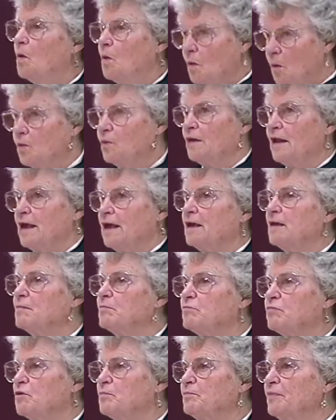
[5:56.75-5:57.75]
only
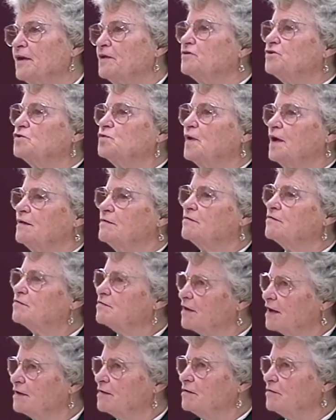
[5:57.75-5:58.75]
perpetuates
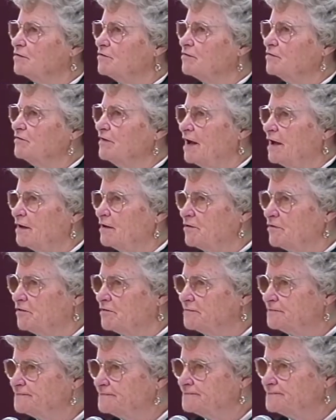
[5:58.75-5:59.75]
cycles of anger.